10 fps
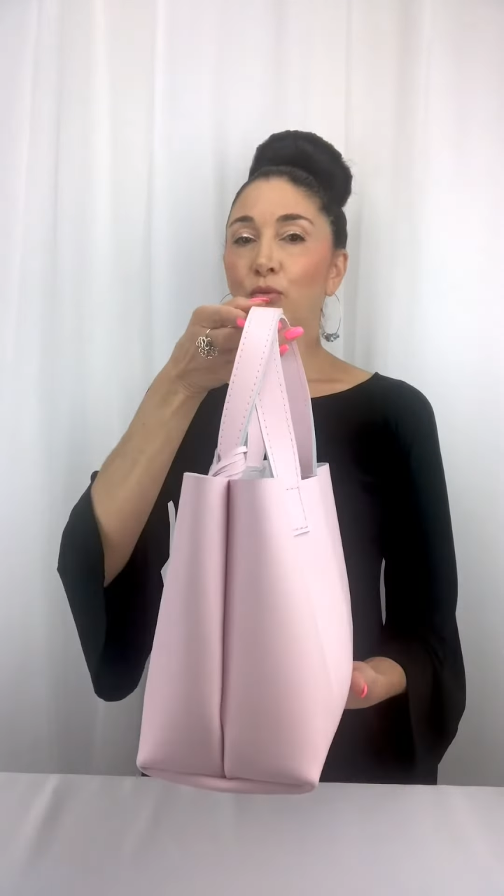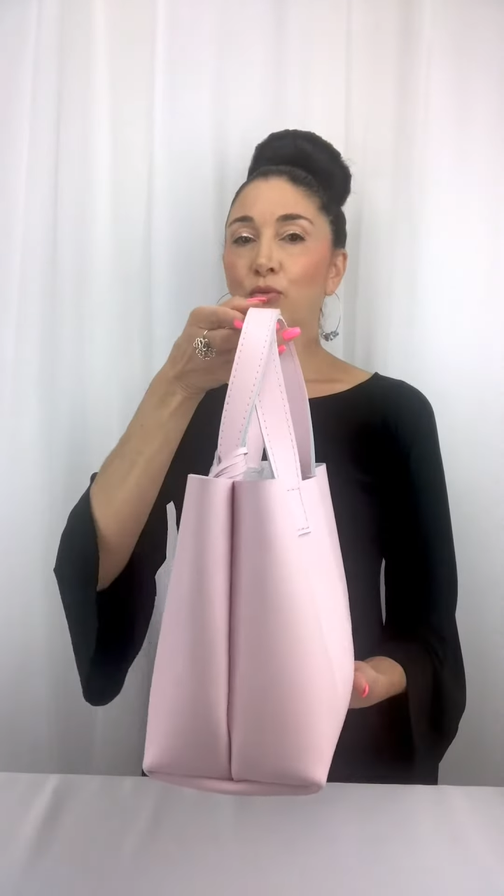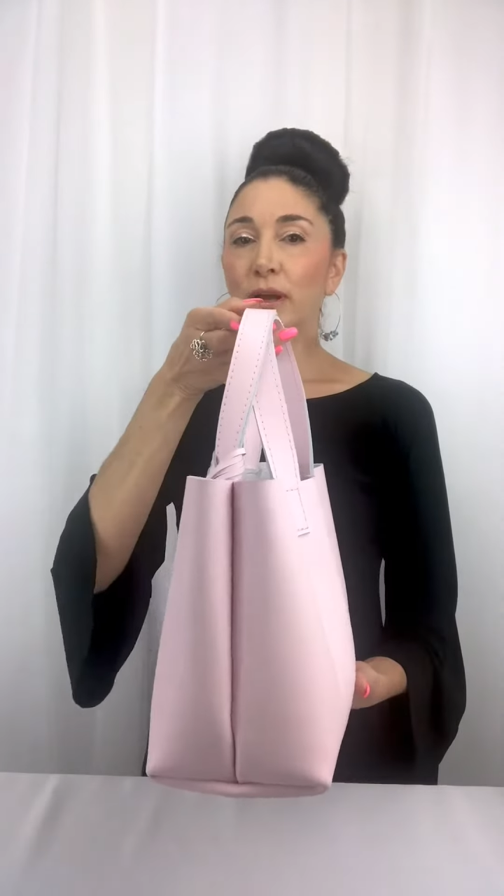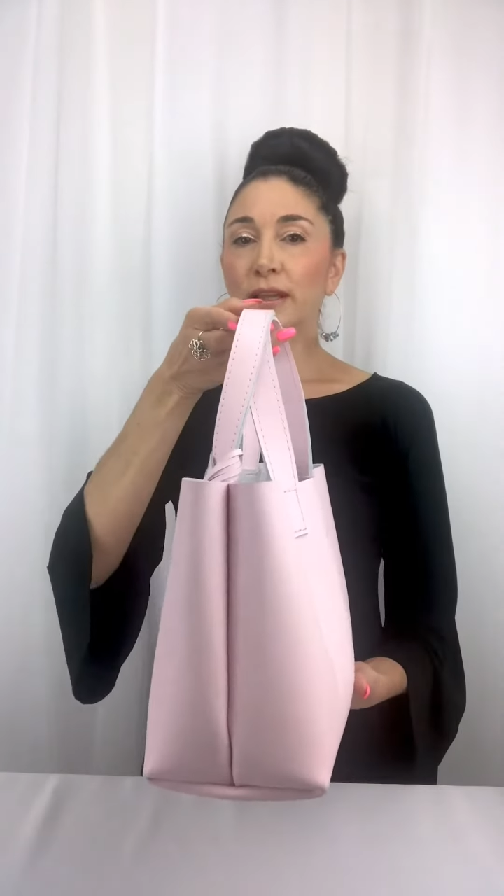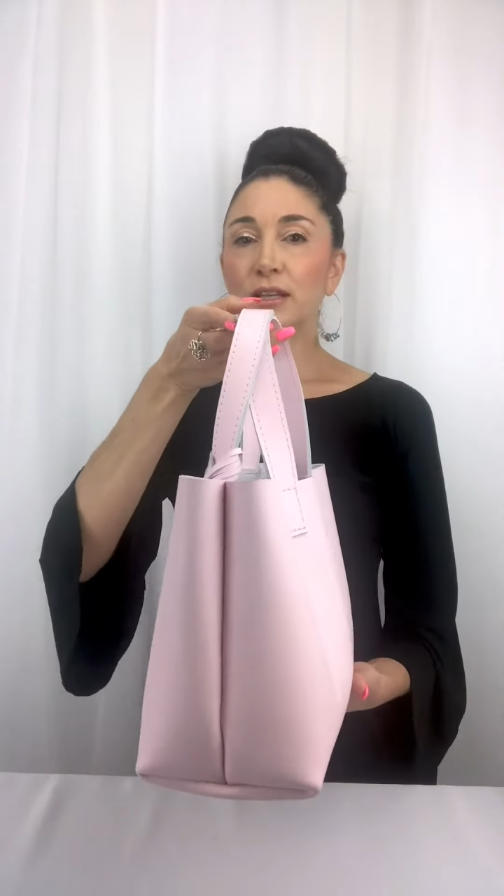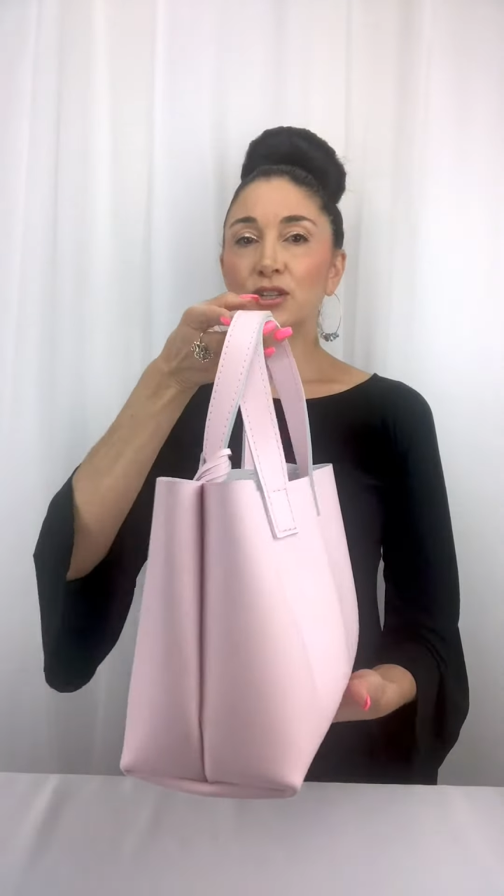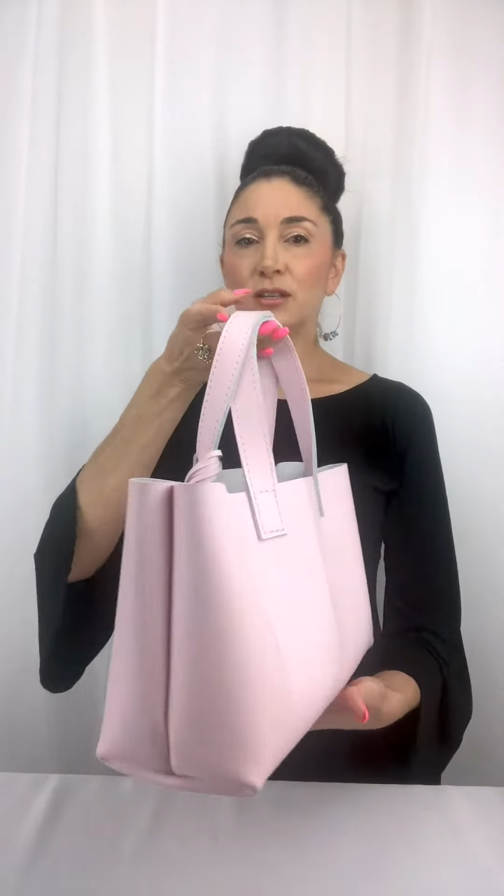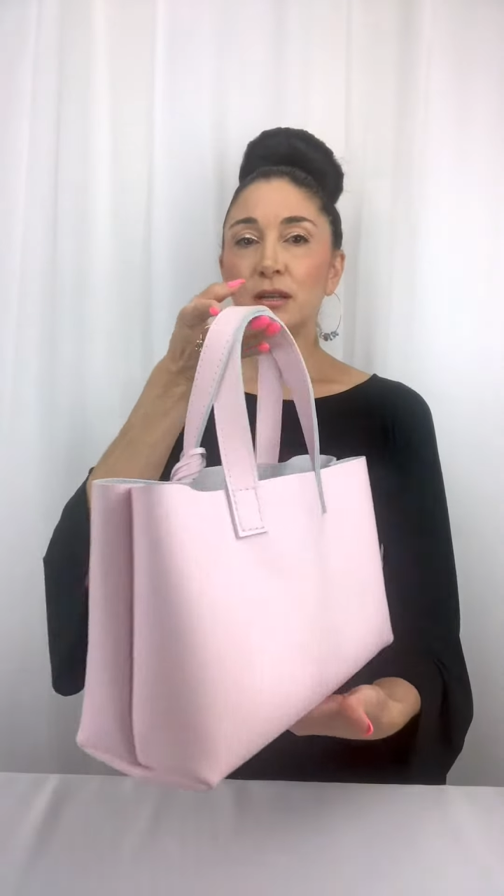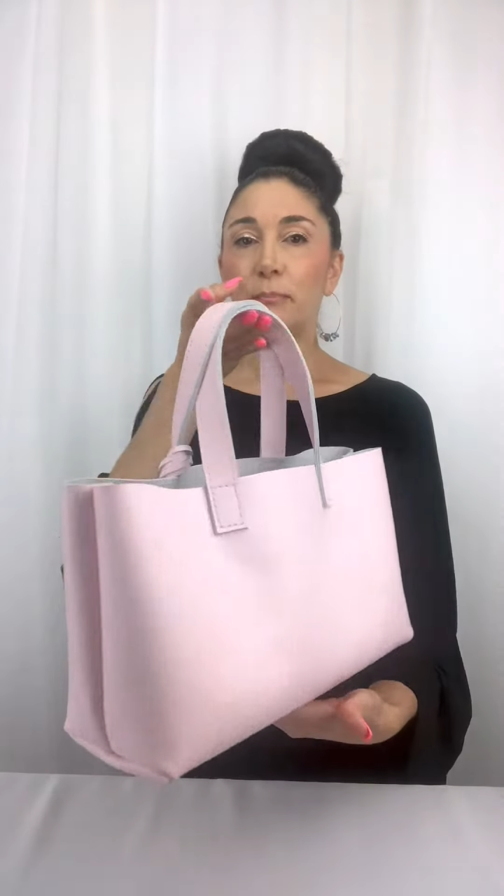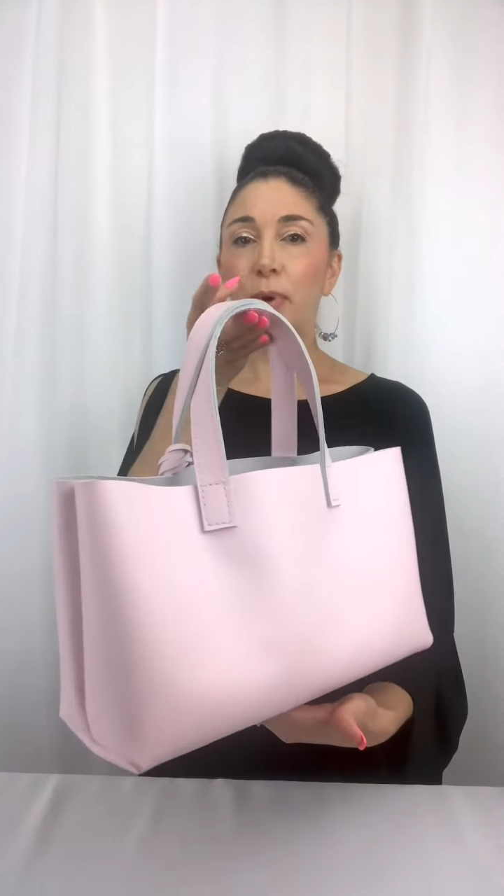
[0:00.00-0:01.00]
really
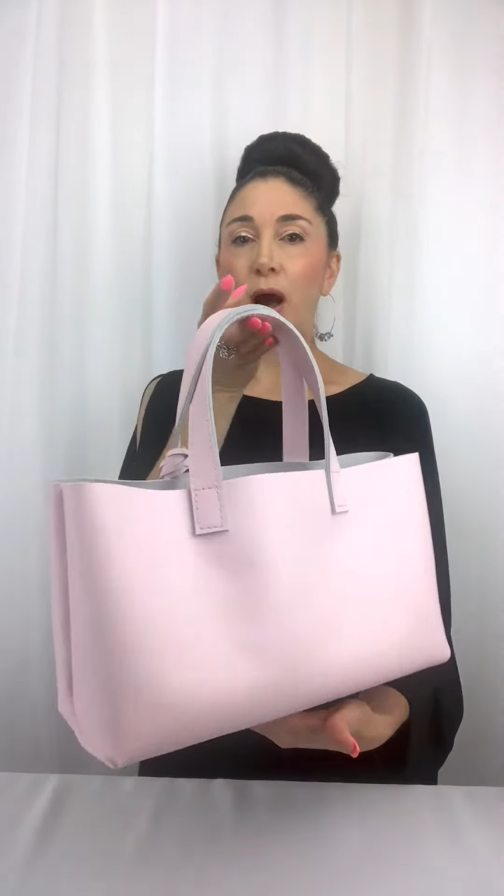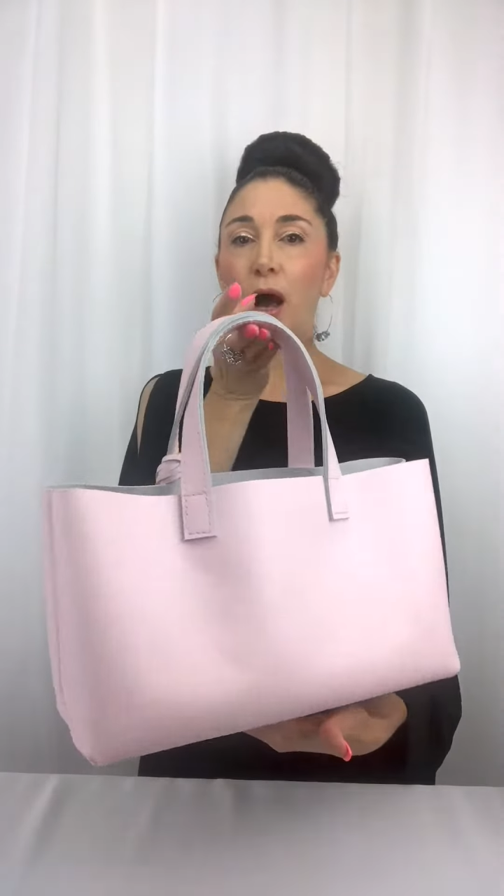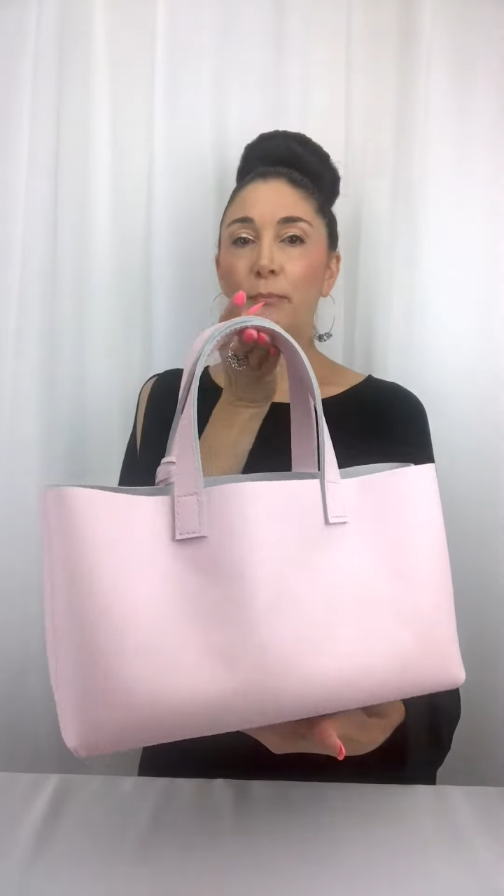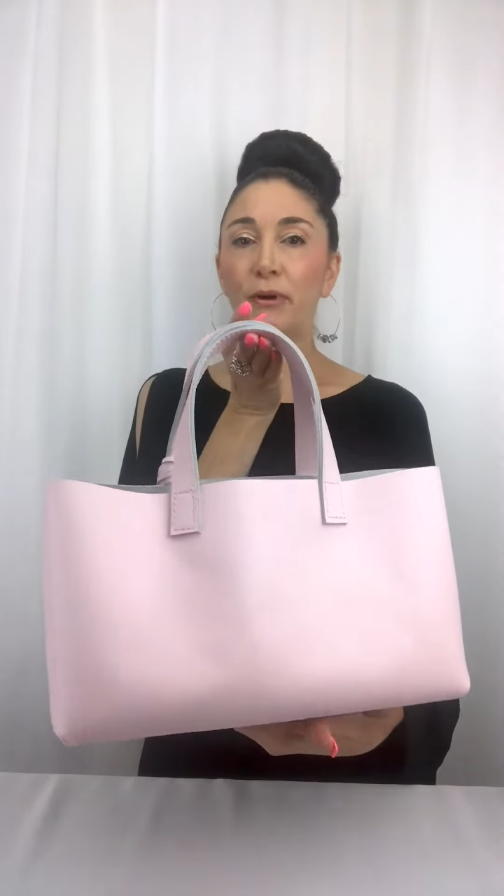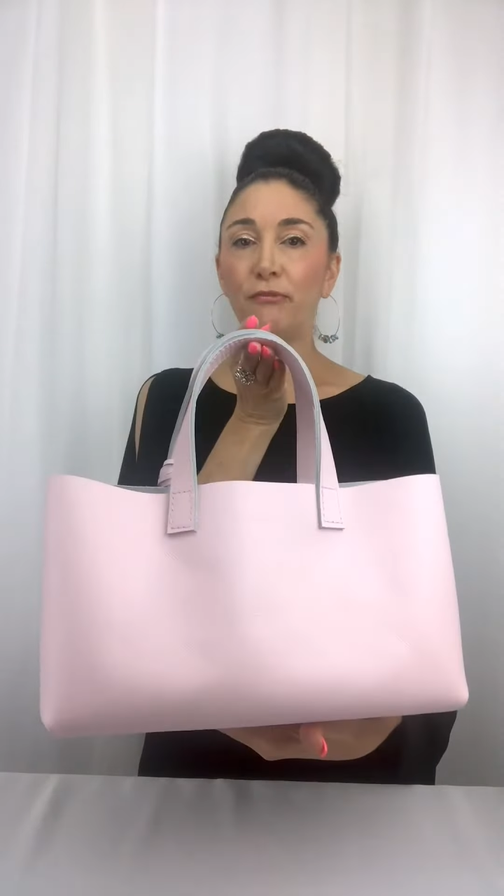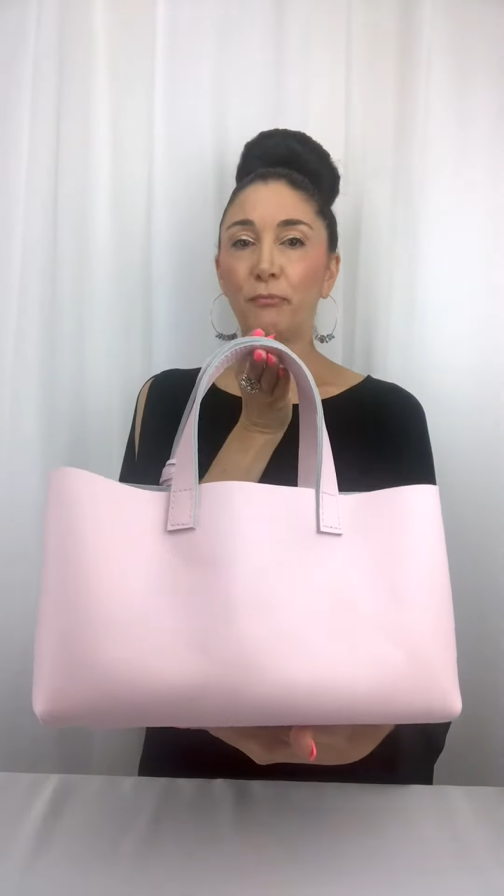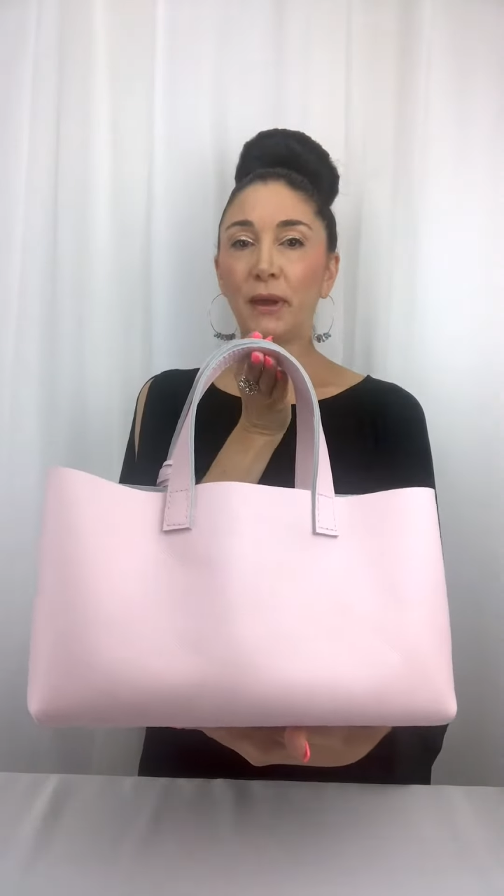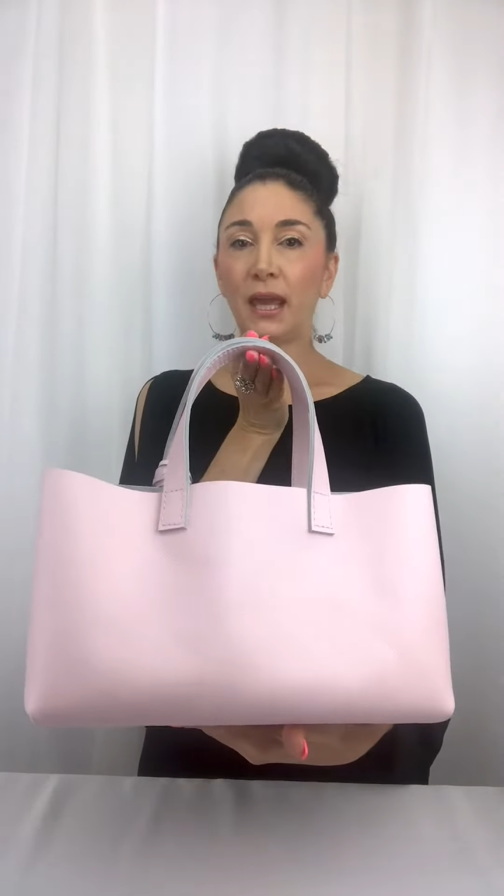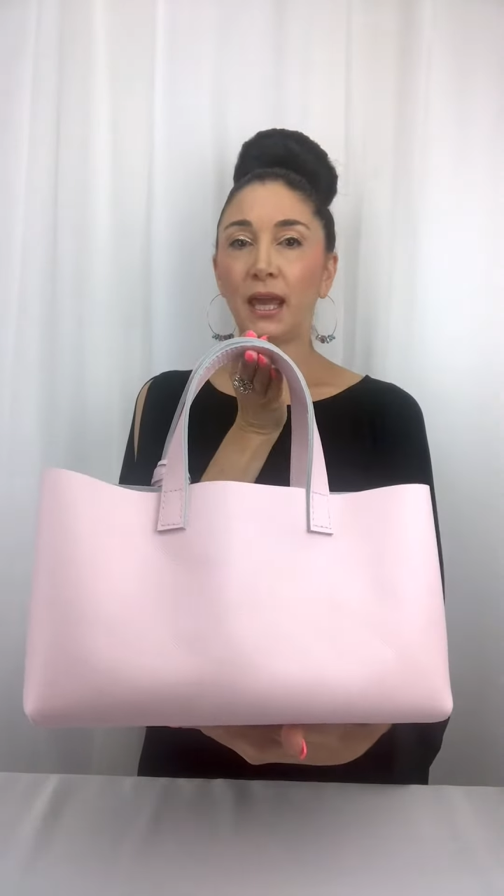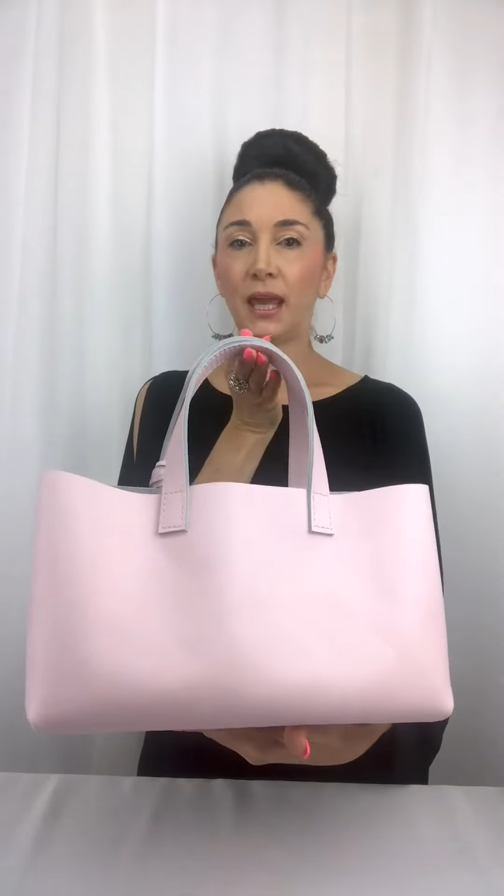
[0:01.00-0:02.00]
just a pop of
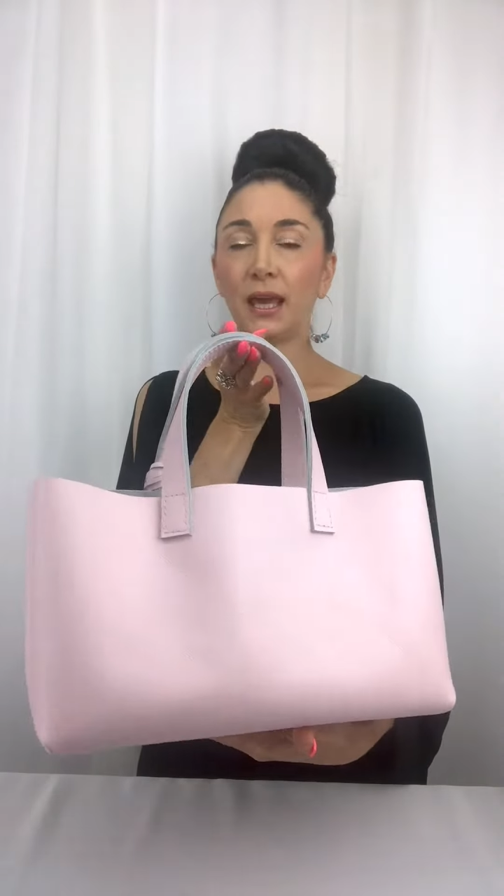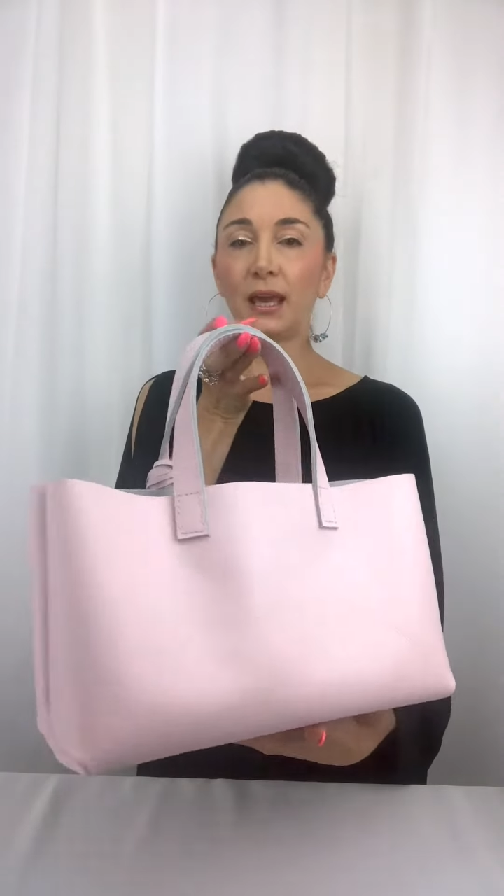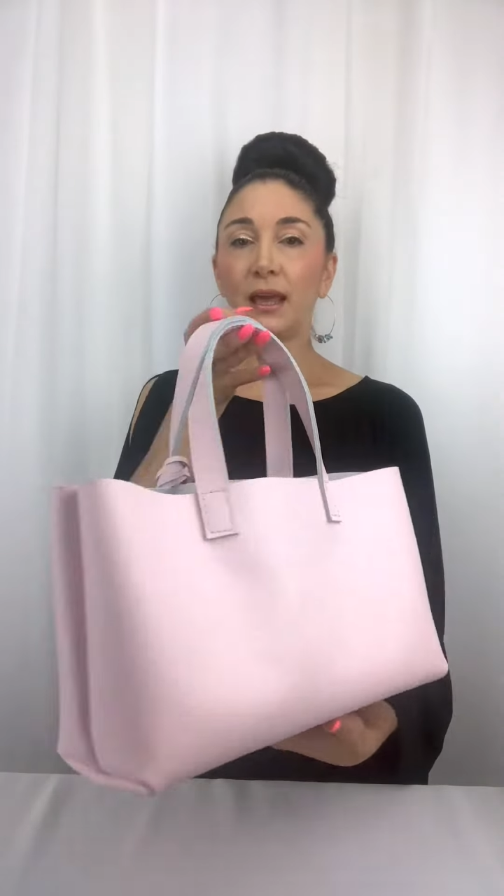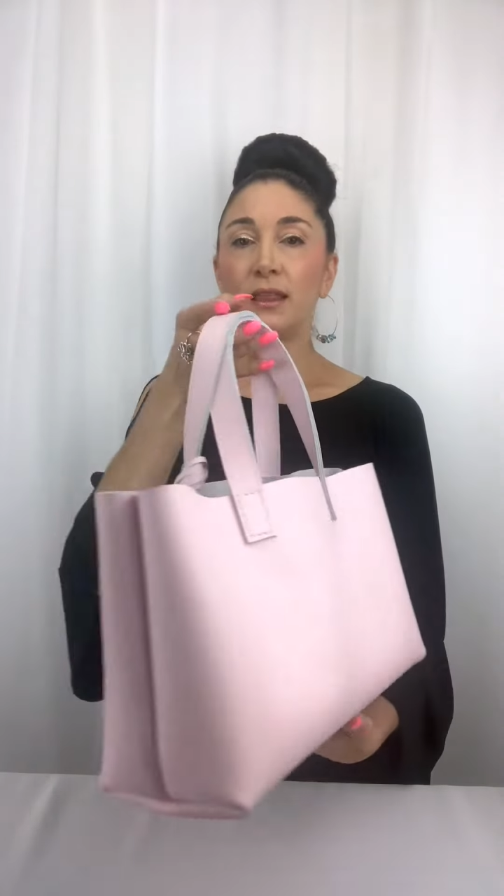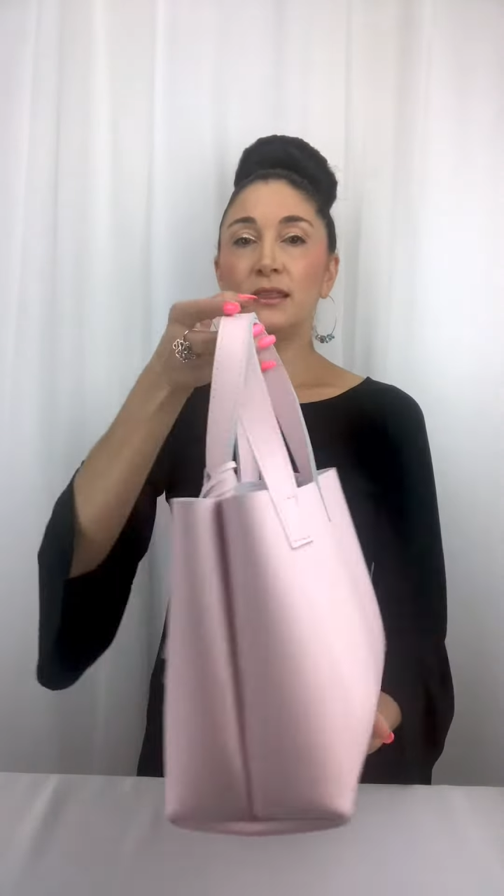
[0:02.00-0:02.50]
pink.